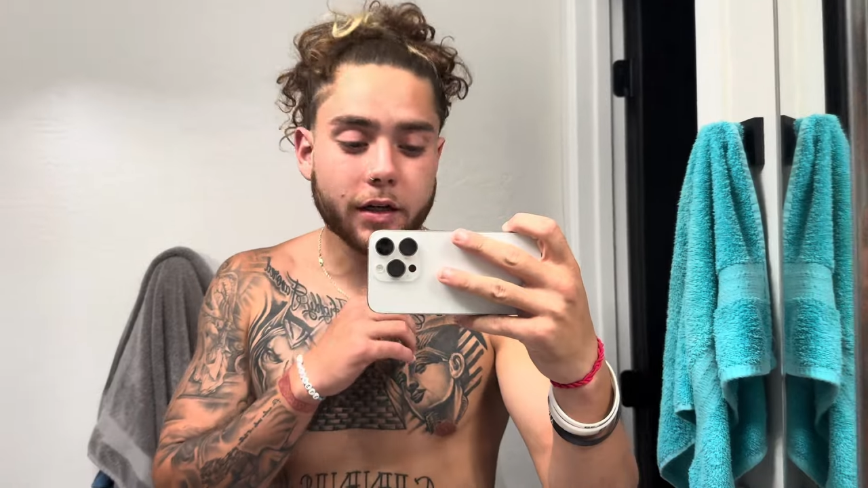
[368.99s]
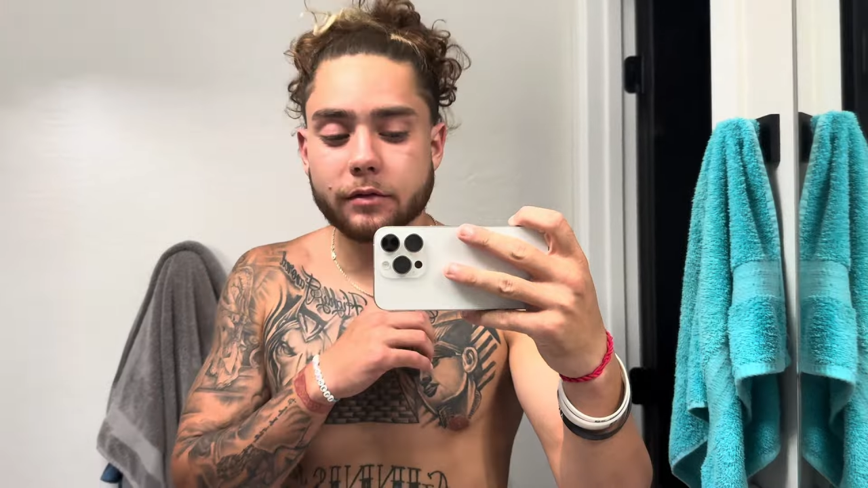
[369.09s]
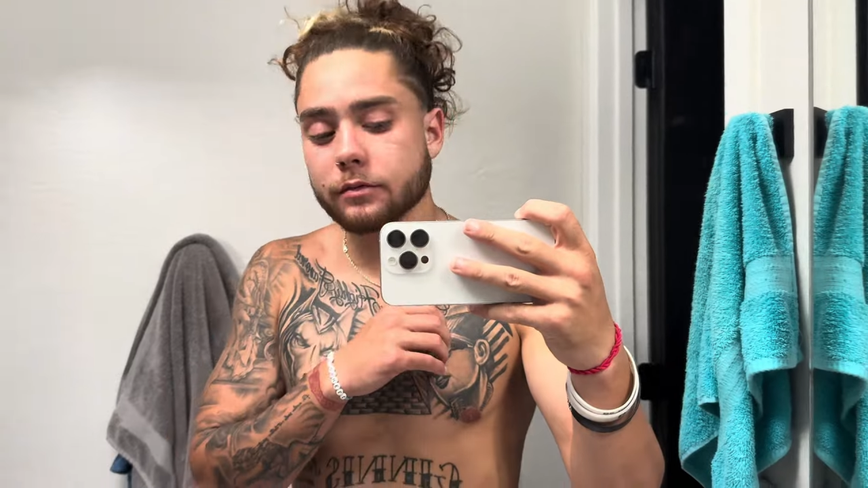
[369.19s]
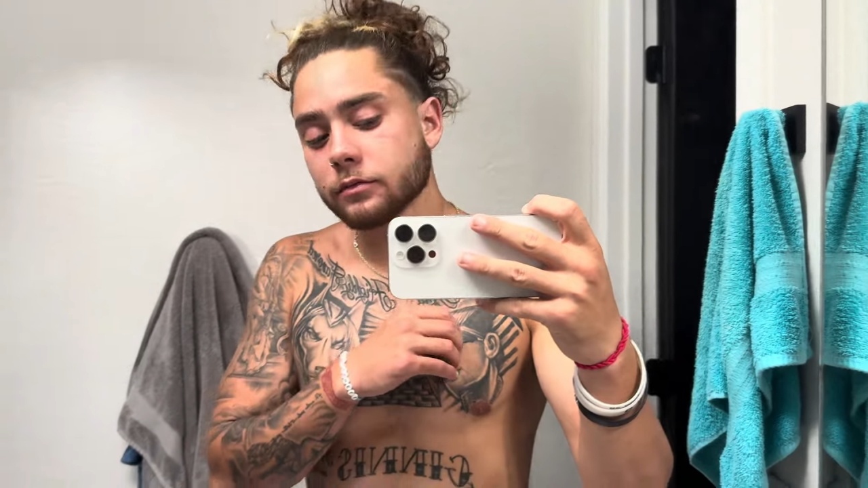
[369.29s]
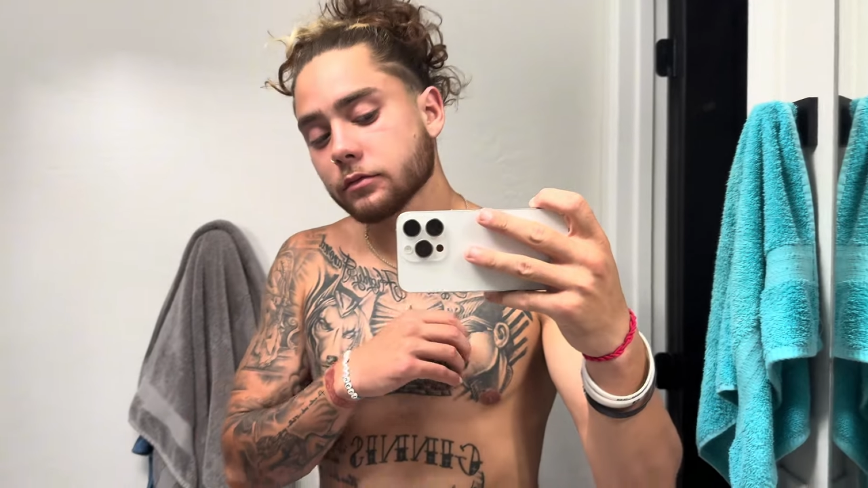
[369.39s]

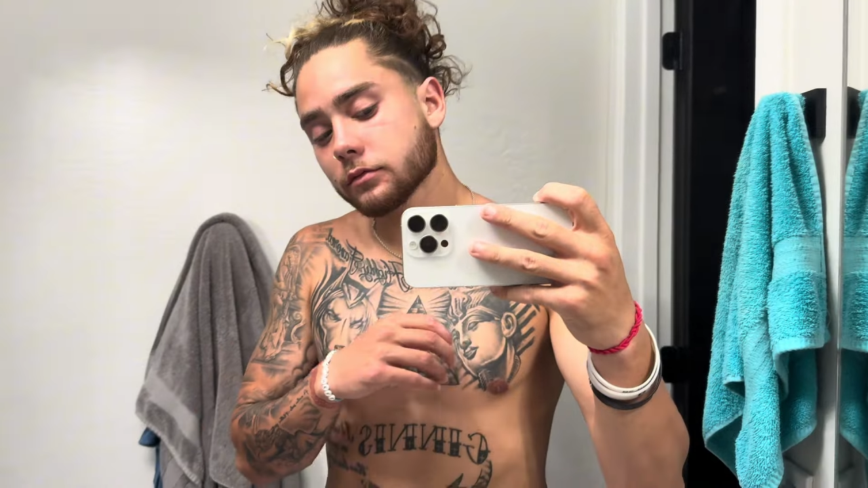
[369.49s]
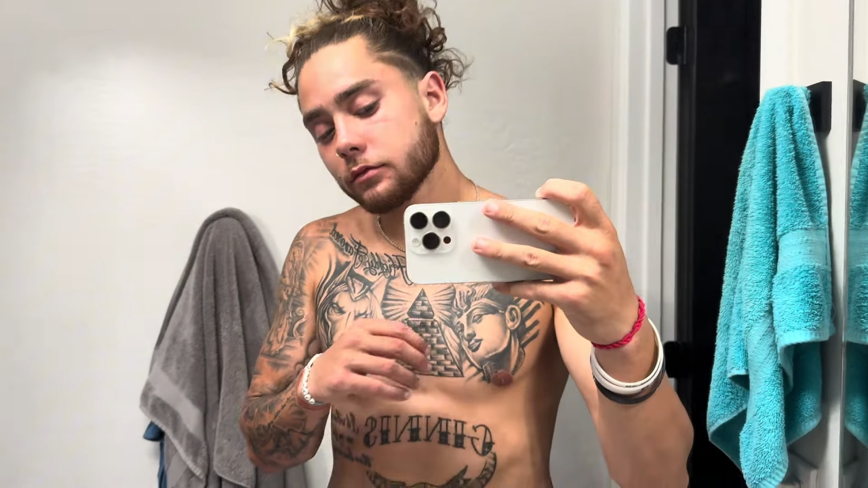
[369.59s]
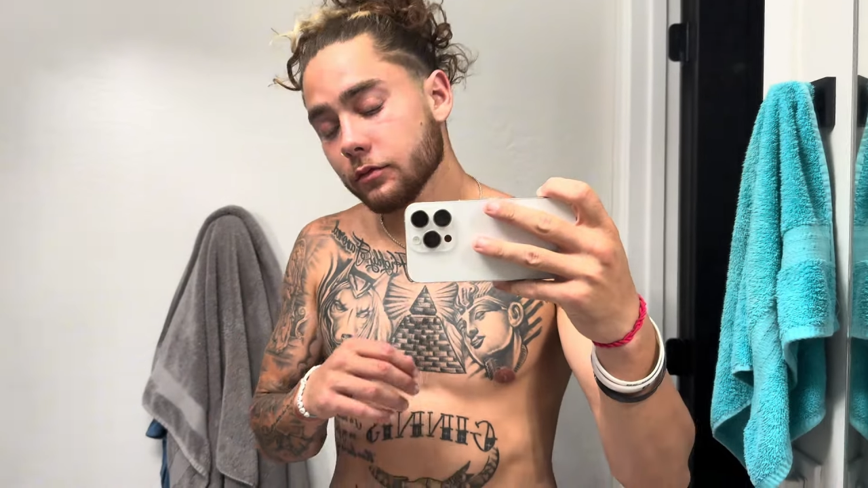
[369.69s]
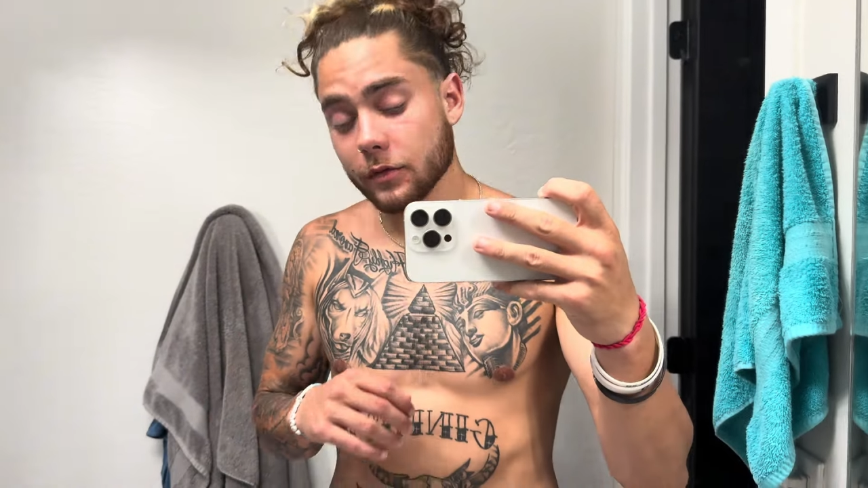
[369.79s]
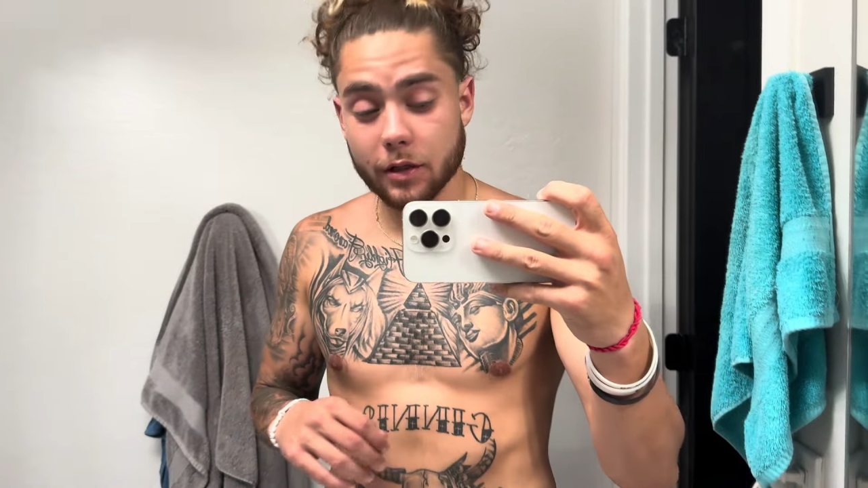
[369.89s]

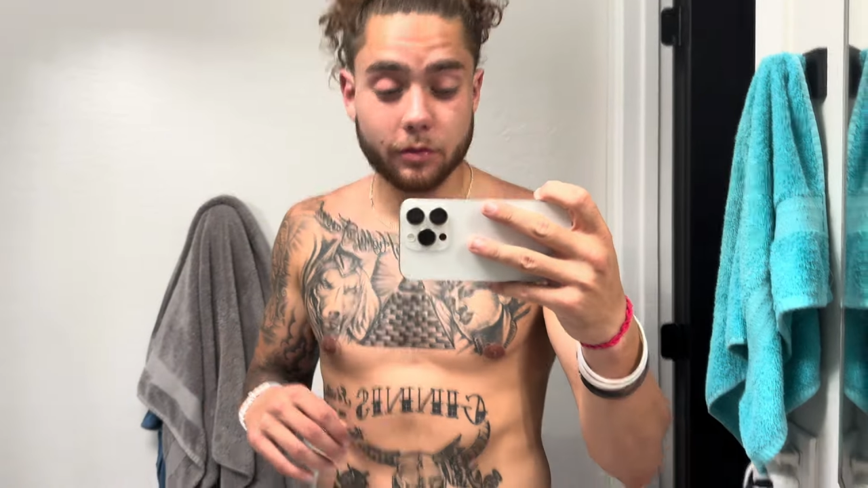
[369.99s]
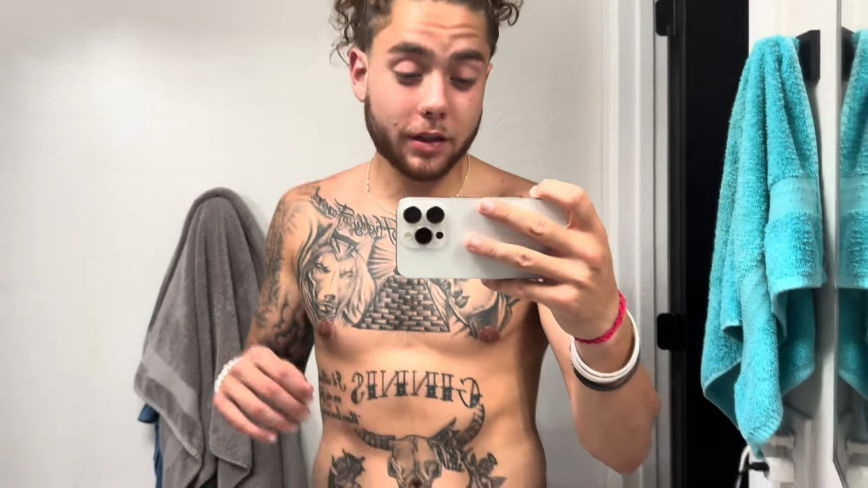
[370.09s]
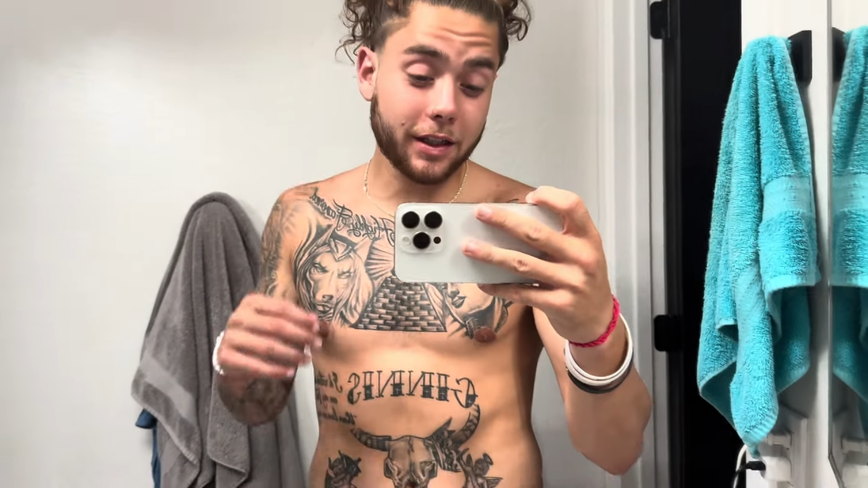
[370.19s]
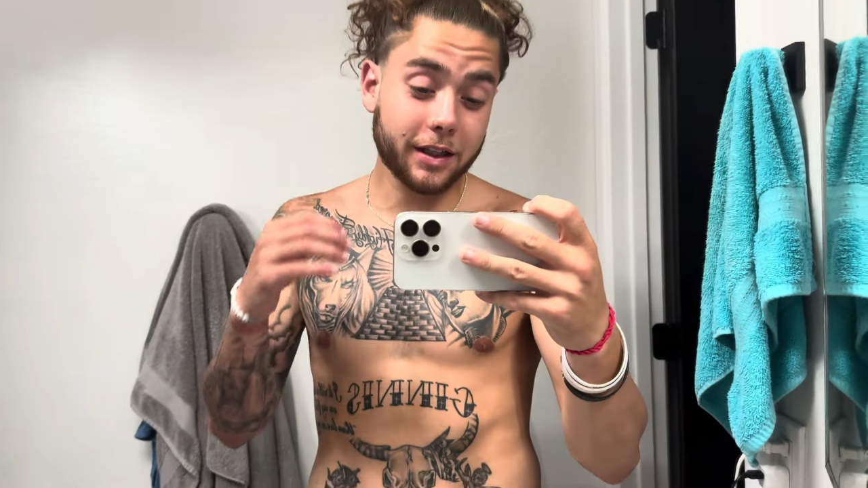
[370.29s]
It really